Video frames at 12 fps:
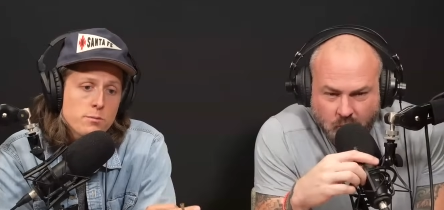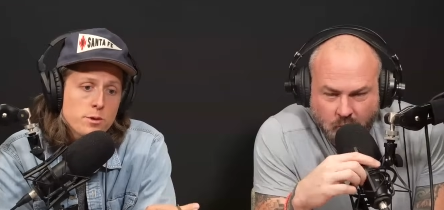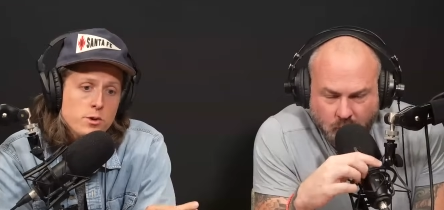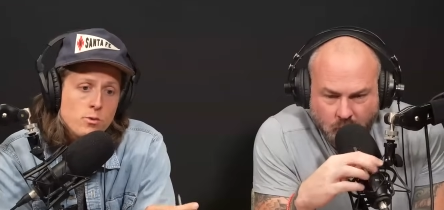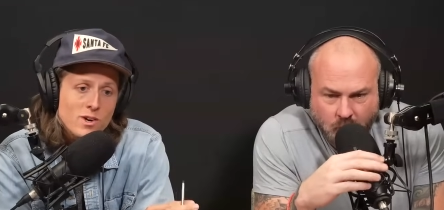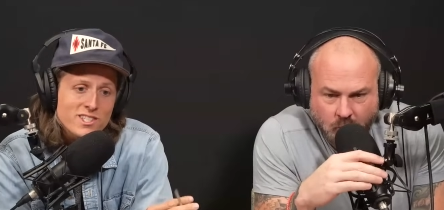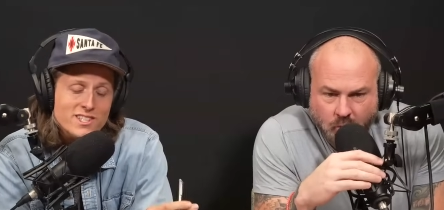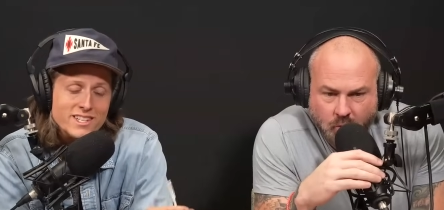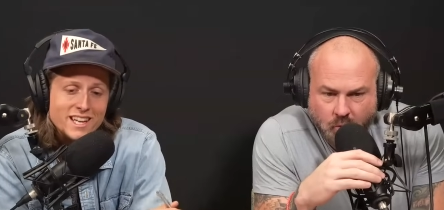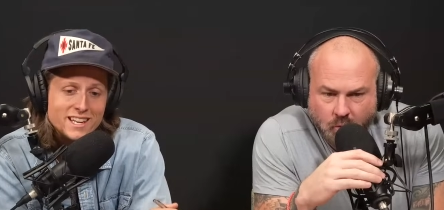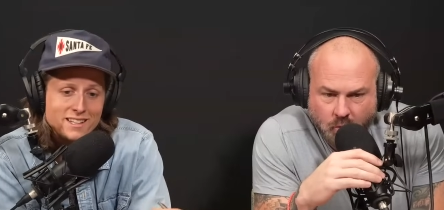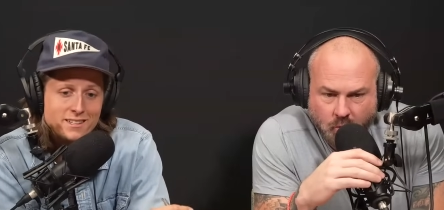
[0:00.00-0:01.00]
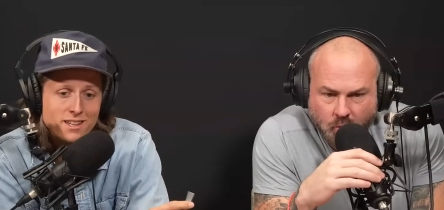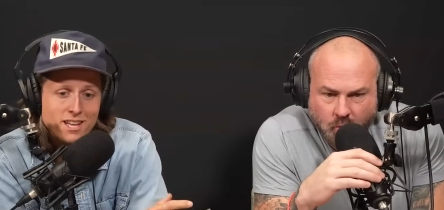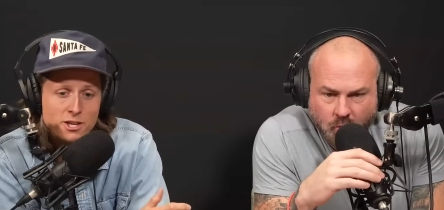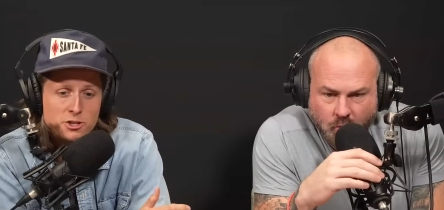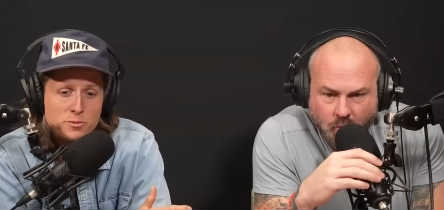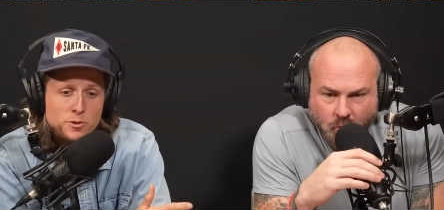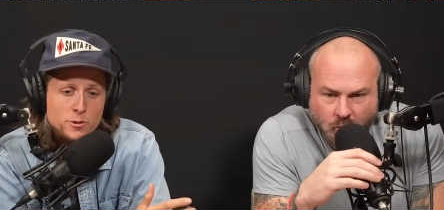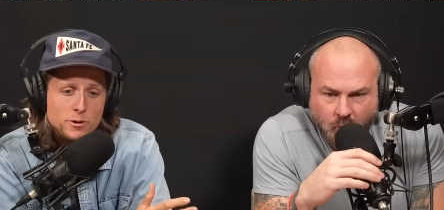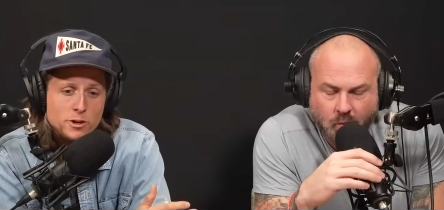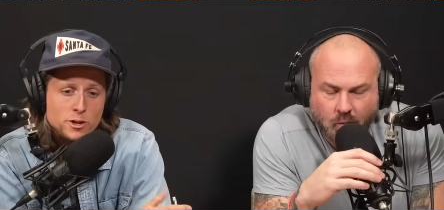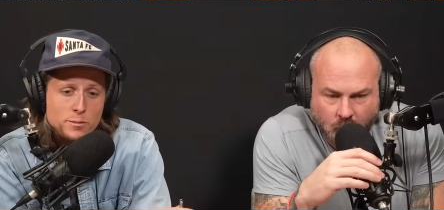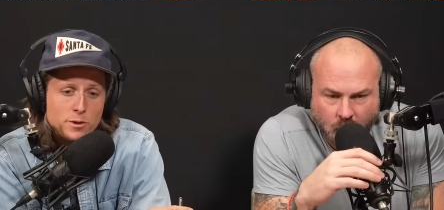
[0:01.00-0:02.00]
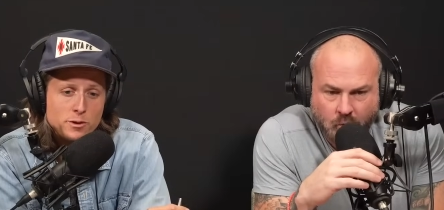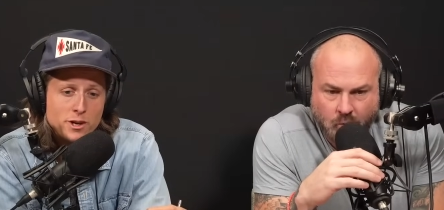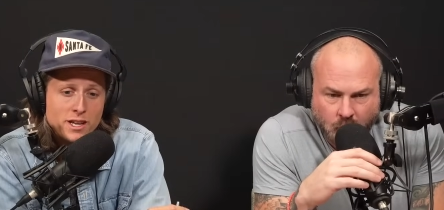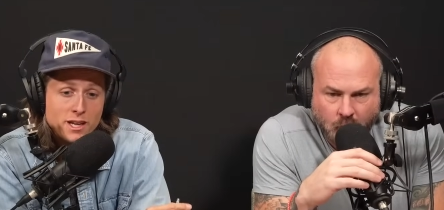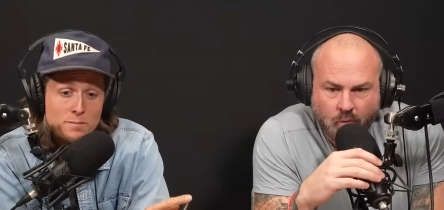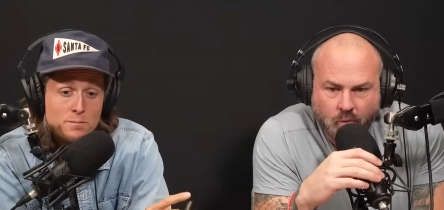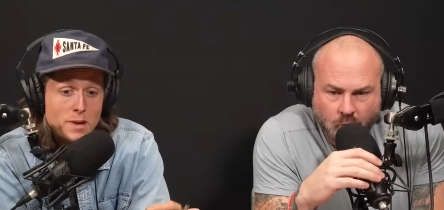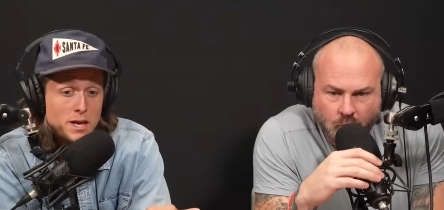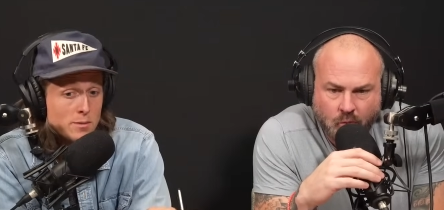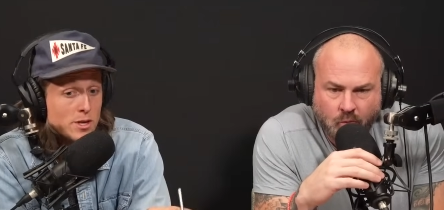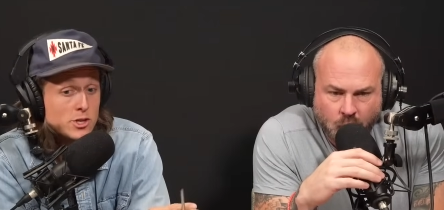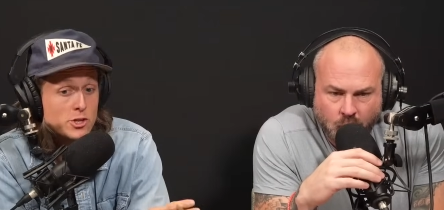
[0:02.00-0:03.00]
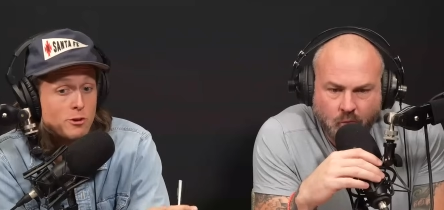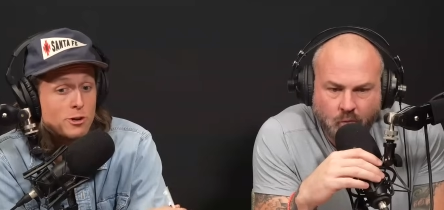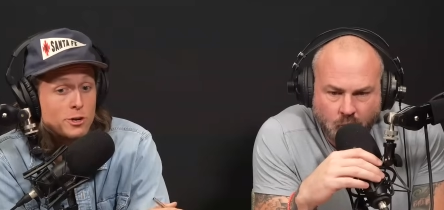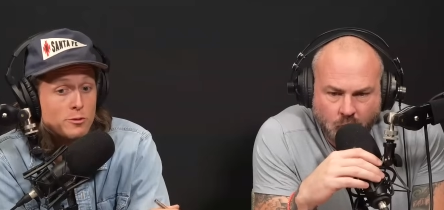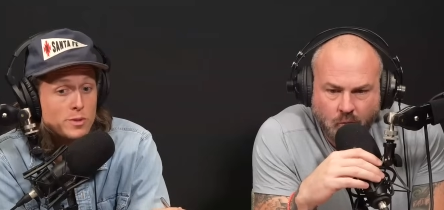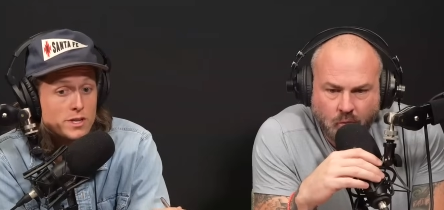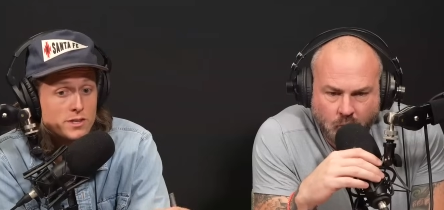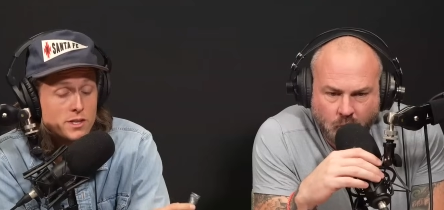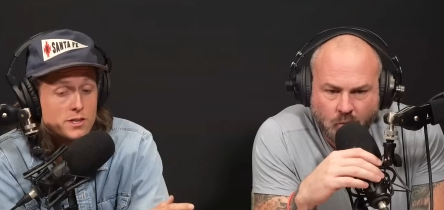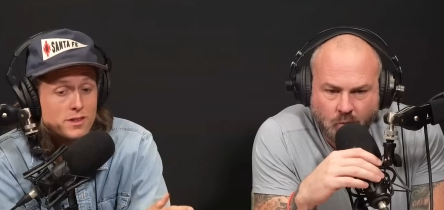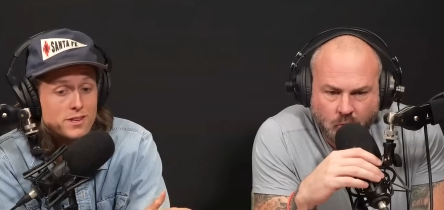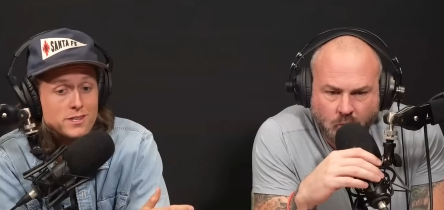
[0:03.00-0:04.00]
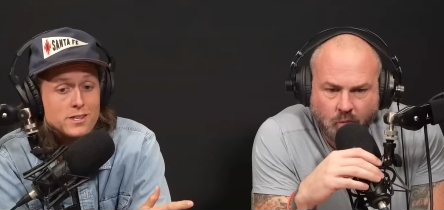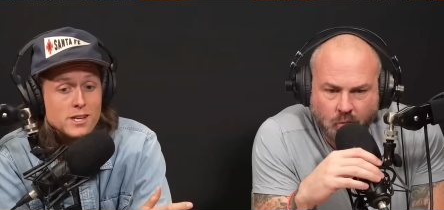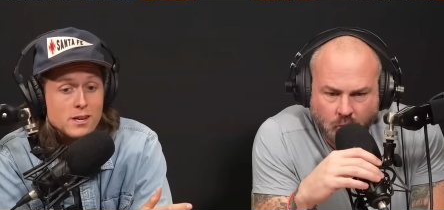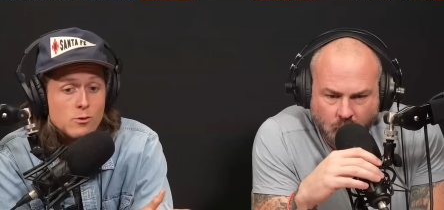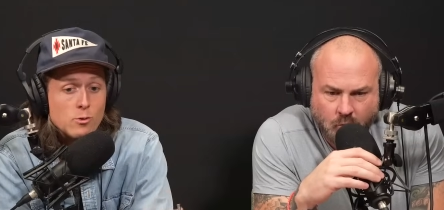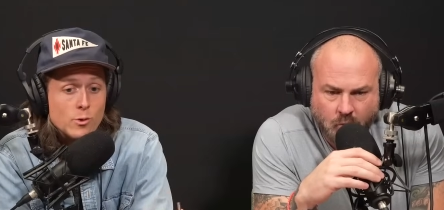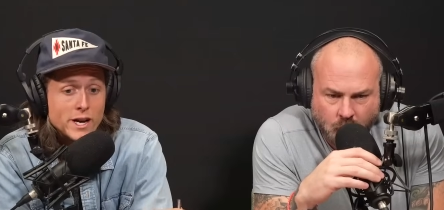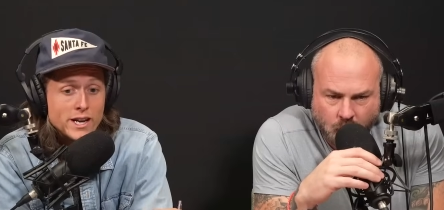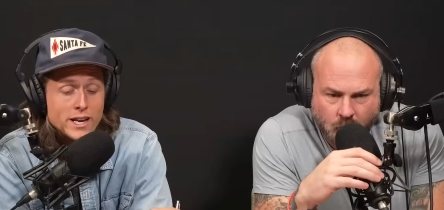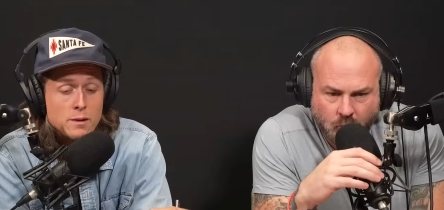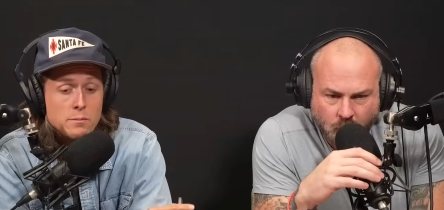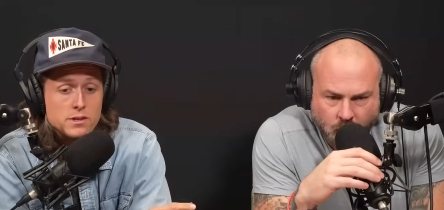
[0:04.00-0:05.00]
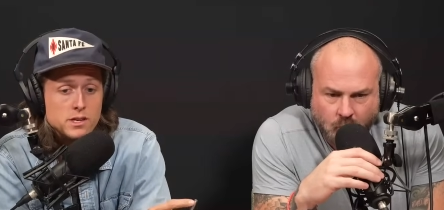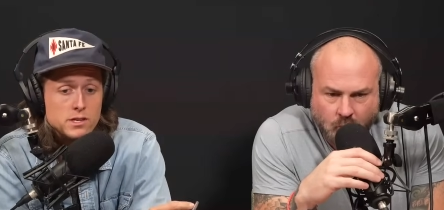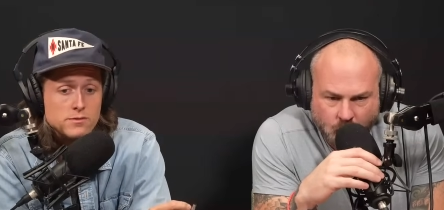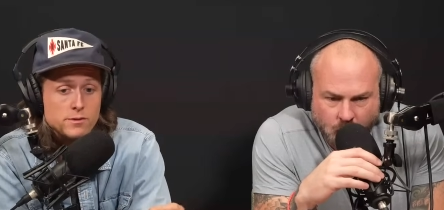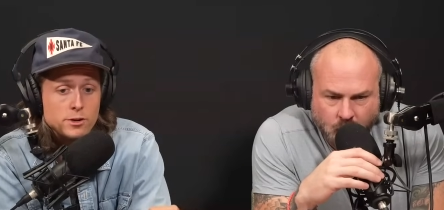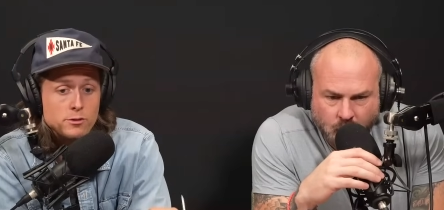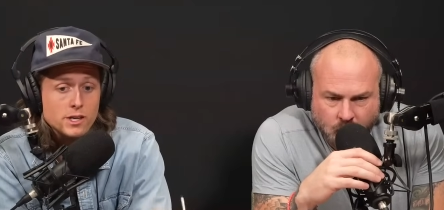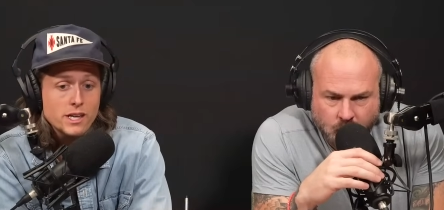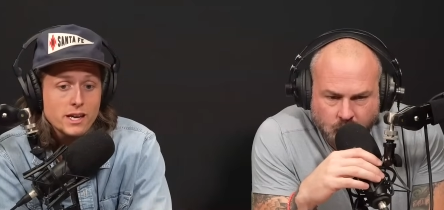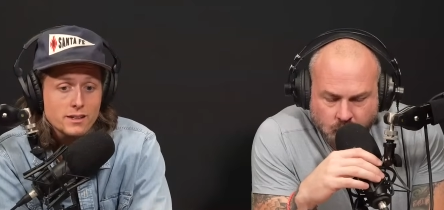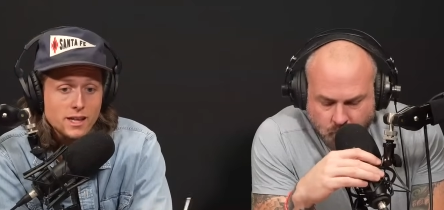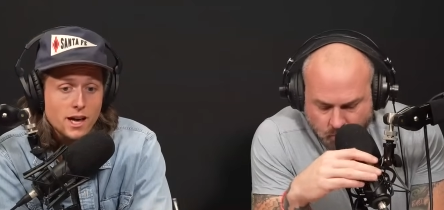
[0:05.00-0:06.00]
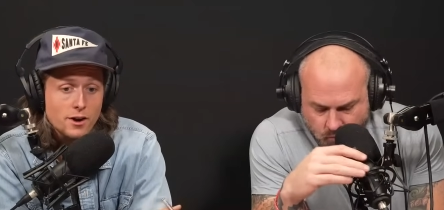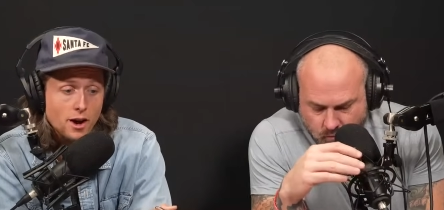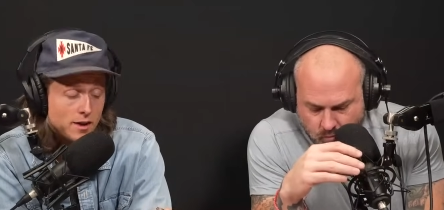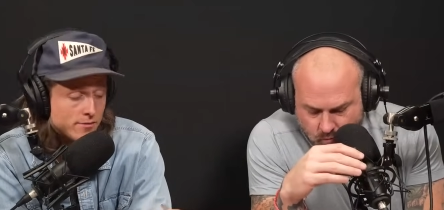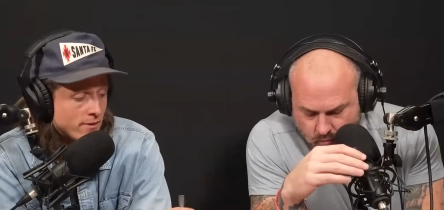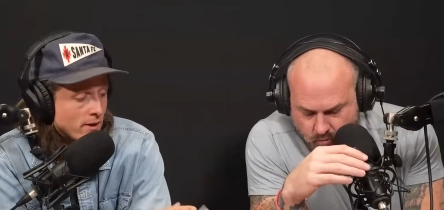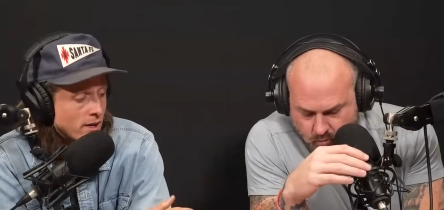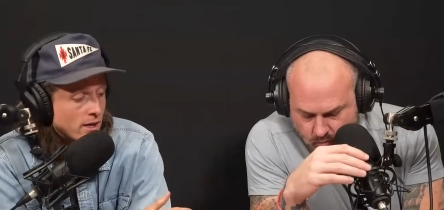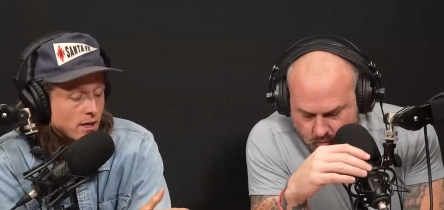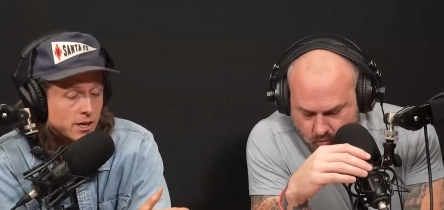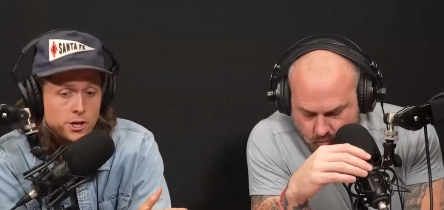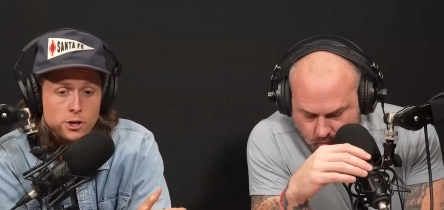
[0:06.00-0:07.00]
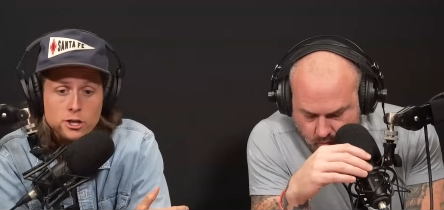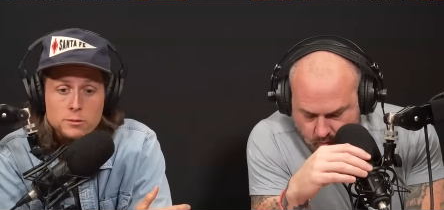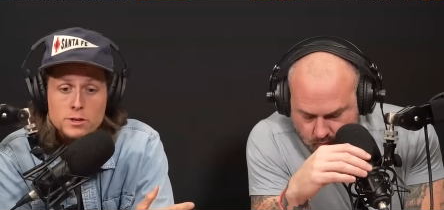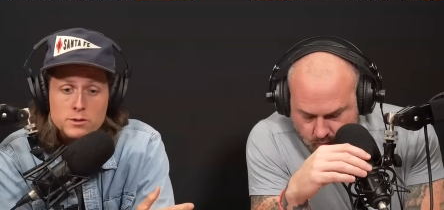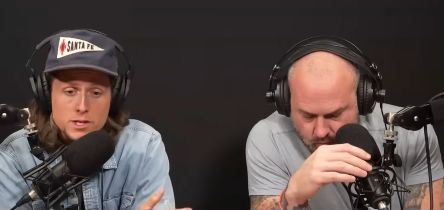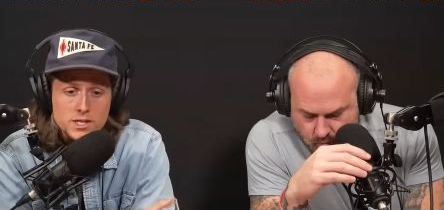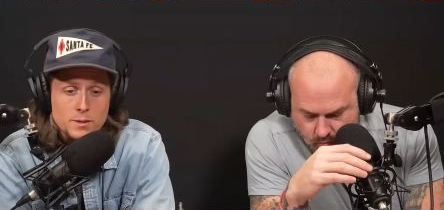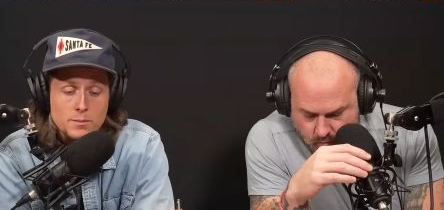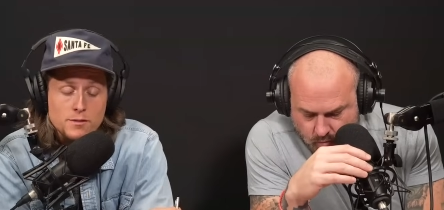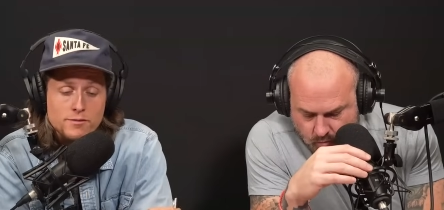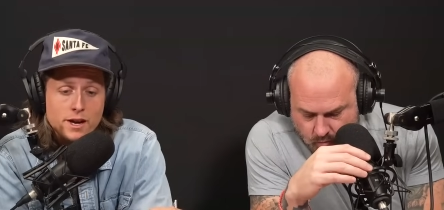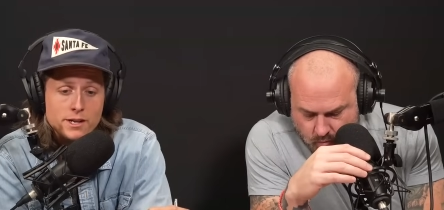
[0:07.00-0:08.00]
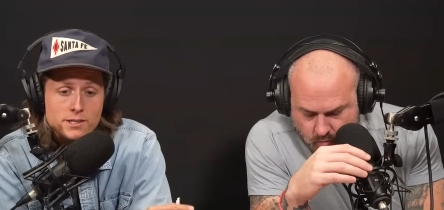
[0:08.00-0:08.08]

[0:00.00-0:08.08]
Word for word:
Speaker 1: who wants to get into the entrepreneurial community and maybe start a new business, this is a great impetus for you to kick that off. You're going to be using some of the finest